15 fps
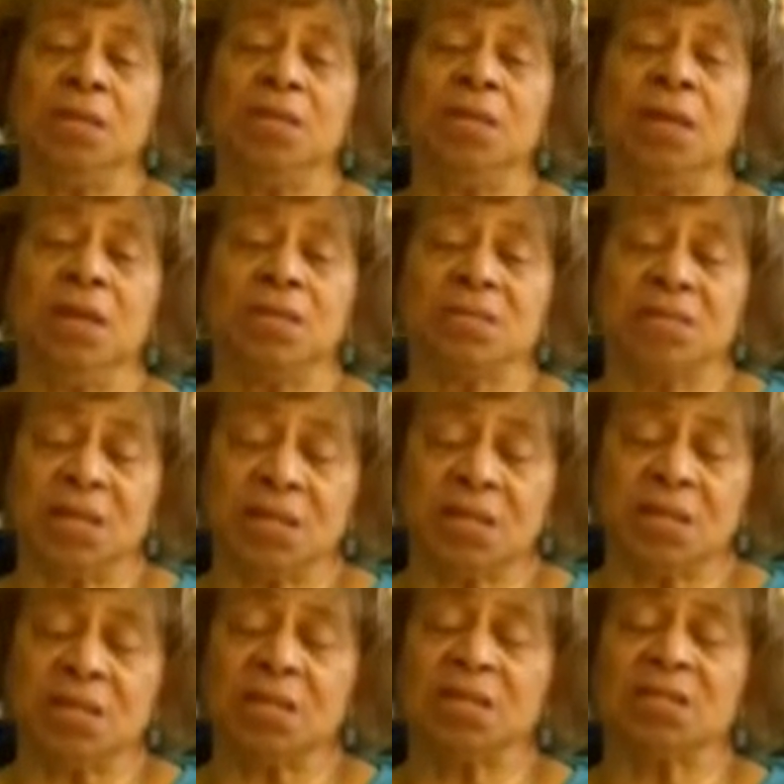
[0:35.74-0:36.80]
Yes,
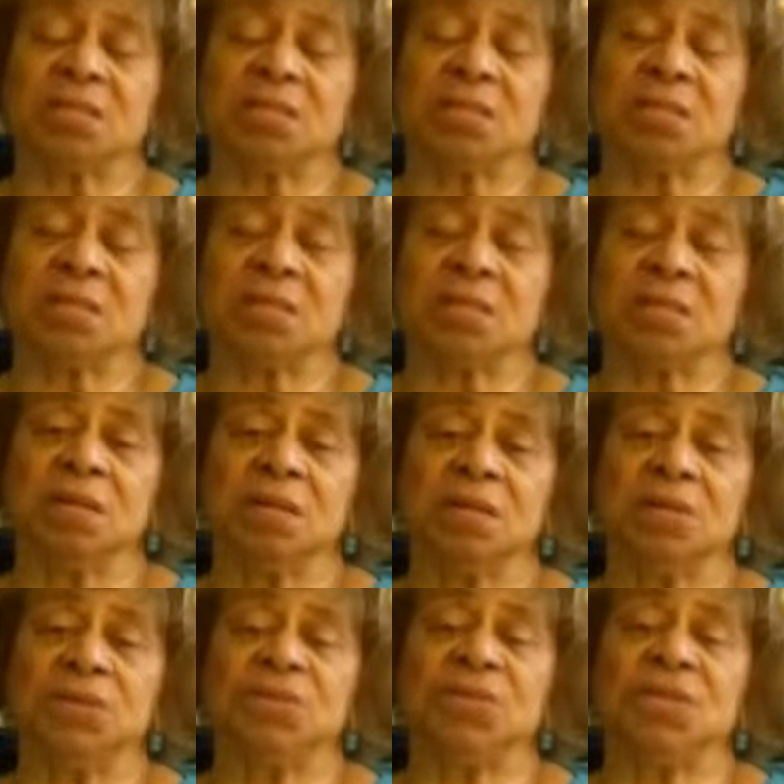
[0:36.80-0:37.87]
that's still,
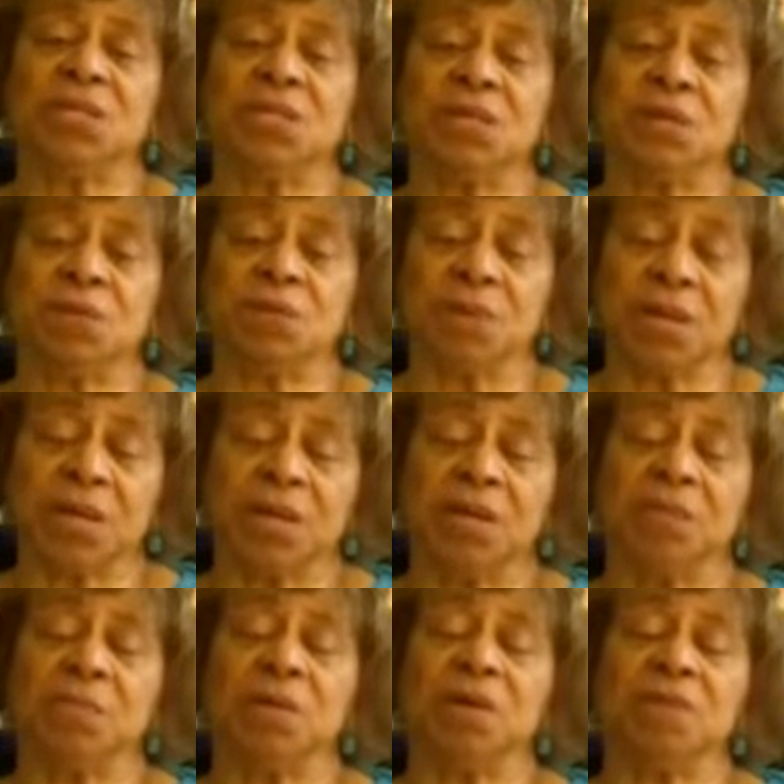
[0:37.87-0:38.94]
you see, the
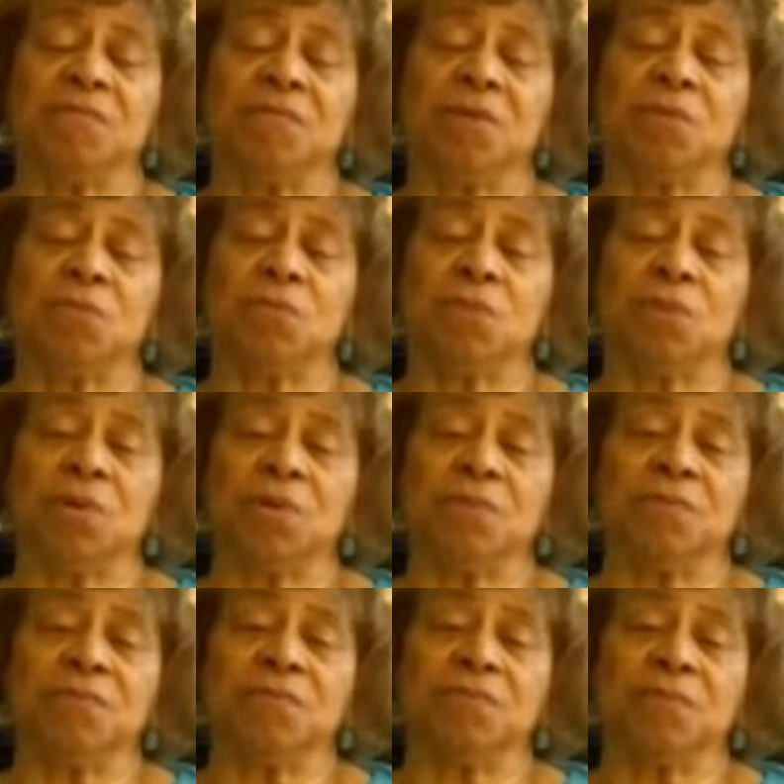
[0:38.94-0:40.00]
curriculum
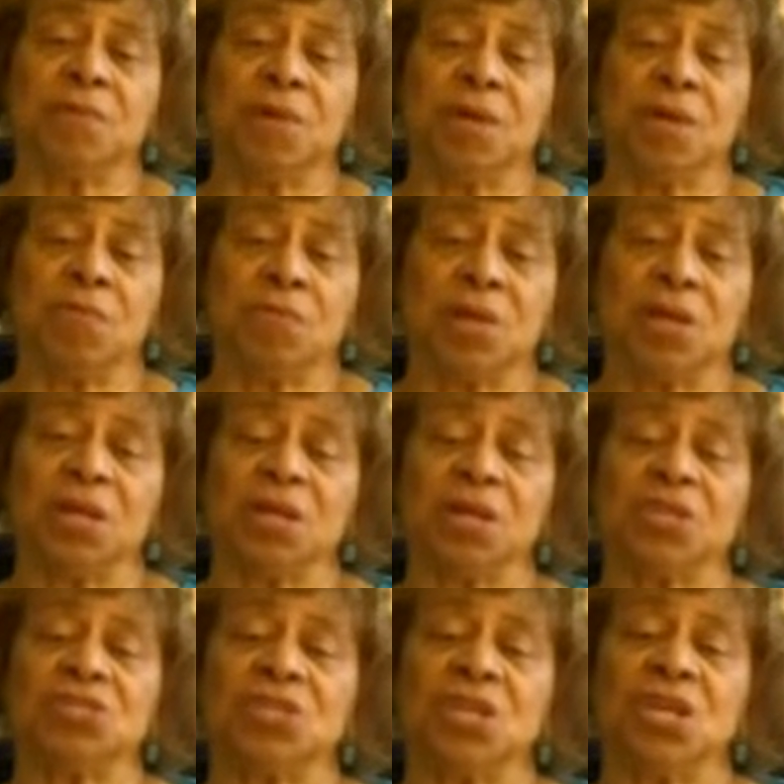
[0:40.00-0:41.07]
of regular
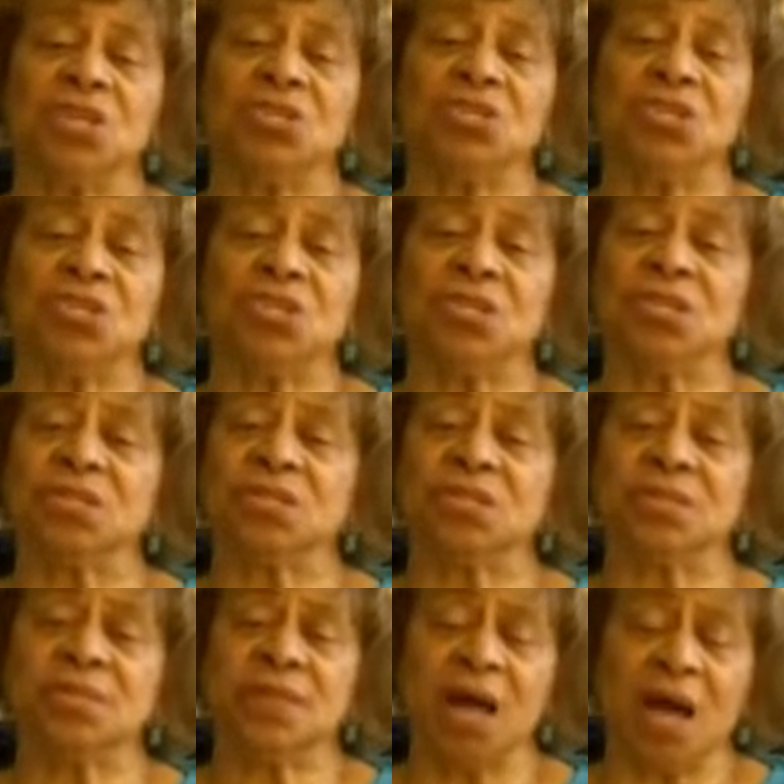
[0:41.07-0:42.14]
education
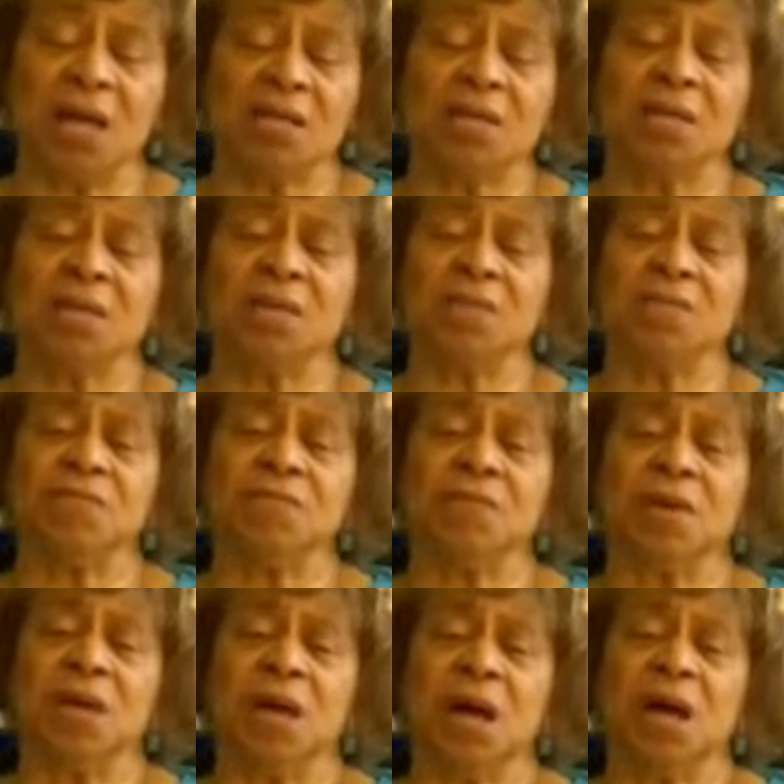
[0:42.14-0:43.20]
does not give
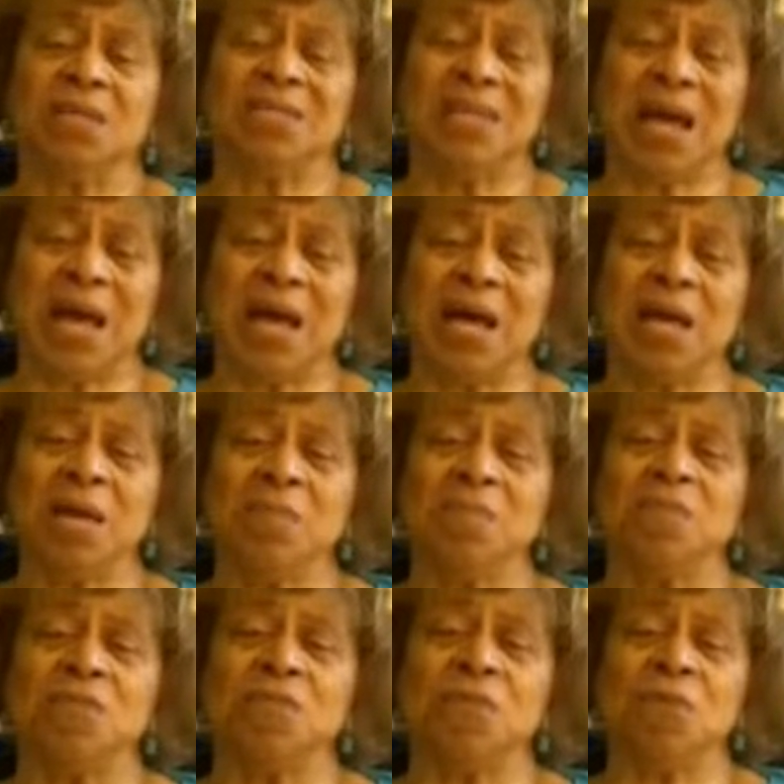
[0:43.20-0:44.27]

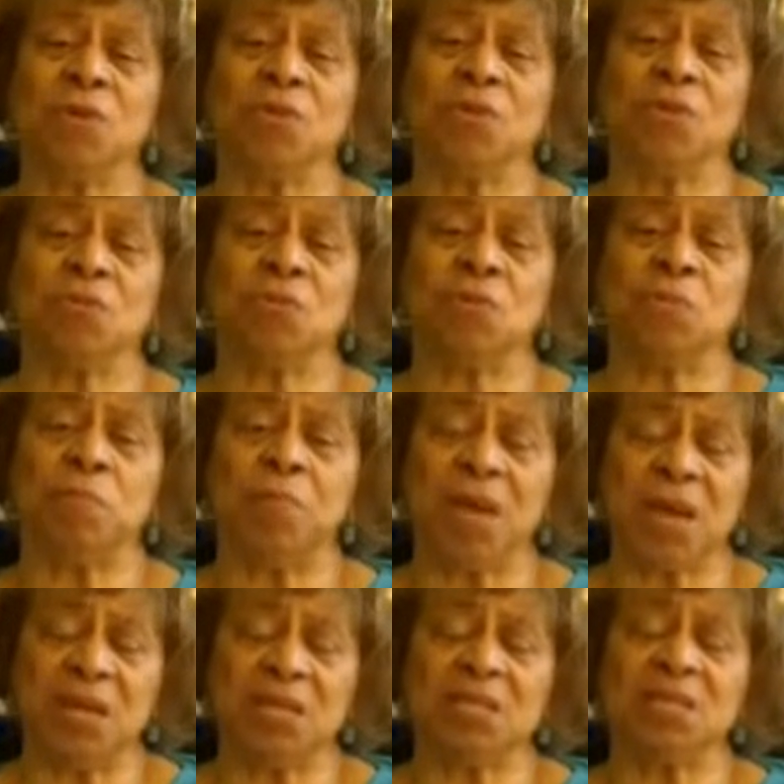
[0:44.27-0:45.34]
time for the
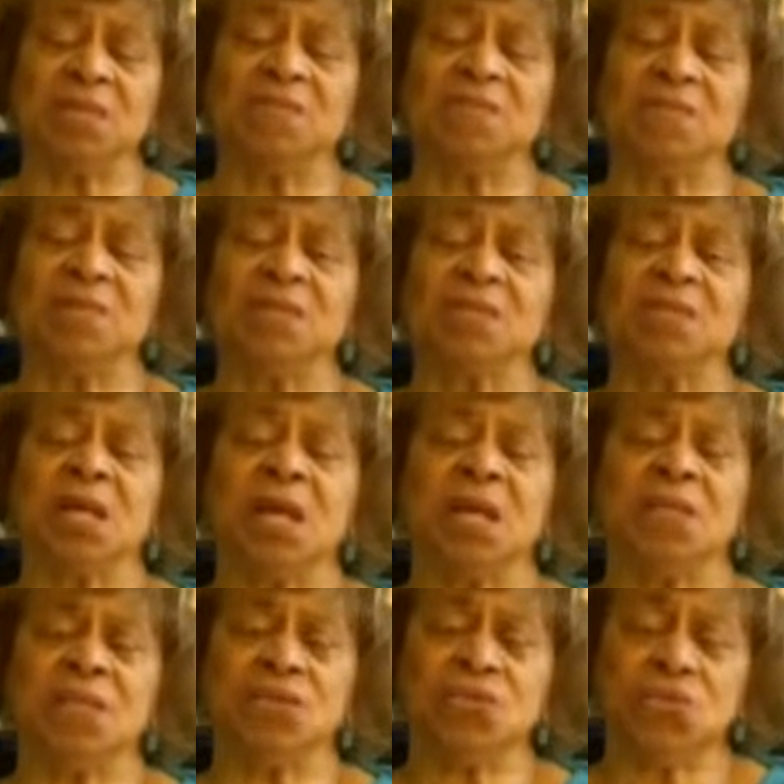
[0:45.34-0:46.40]
repetitiveness
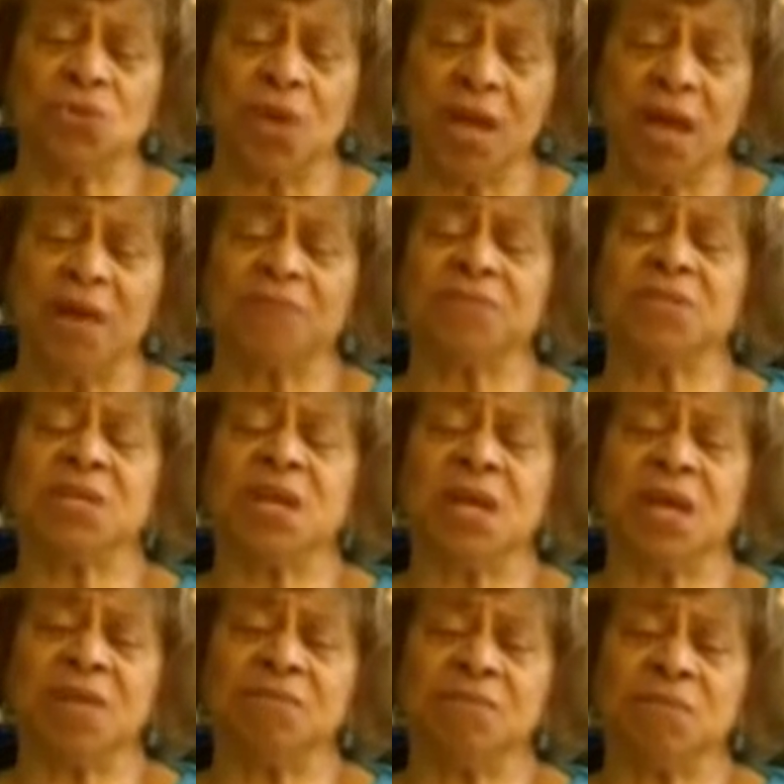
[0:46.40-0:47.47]
that you have to
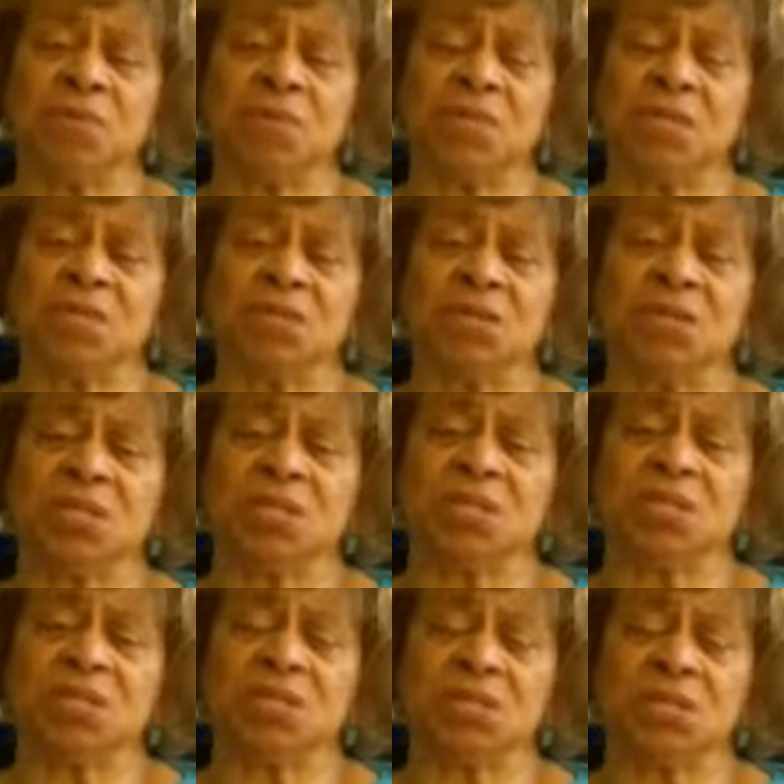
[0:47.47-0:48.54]
have with these
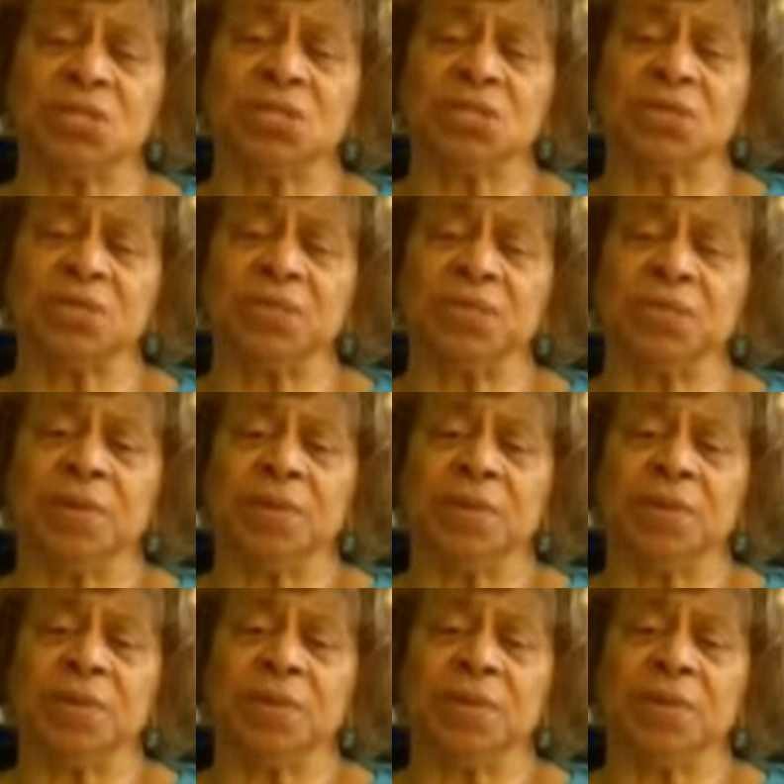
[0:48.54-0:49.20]
autistic children.